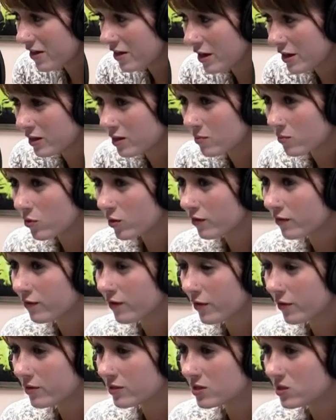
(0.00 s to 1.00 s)
feel like the more
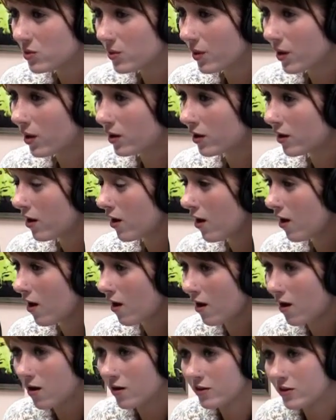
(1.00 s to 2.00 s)
focused you are
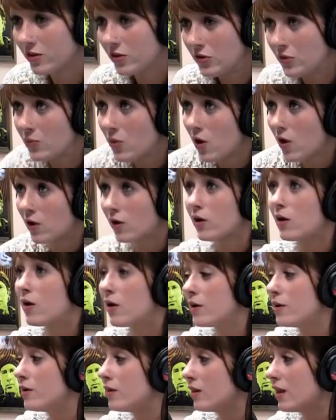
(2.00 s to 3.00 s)

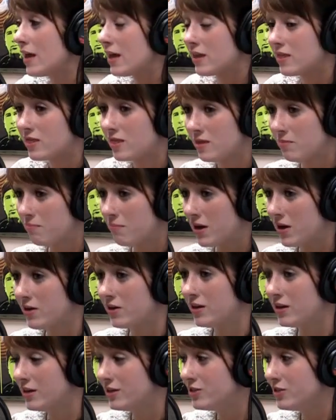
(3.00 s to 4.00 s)
on like
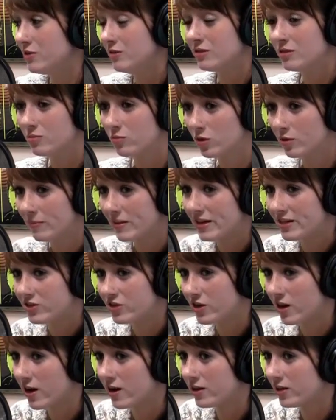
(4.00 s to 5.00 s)
American issues, the more
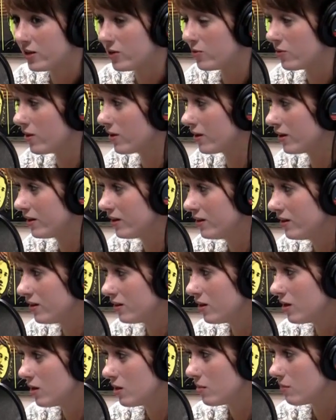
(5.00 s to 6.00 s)
patriotic you are.
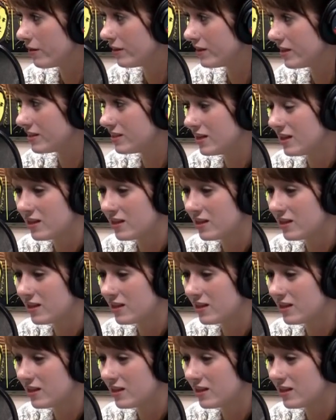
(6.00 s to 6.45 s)
But they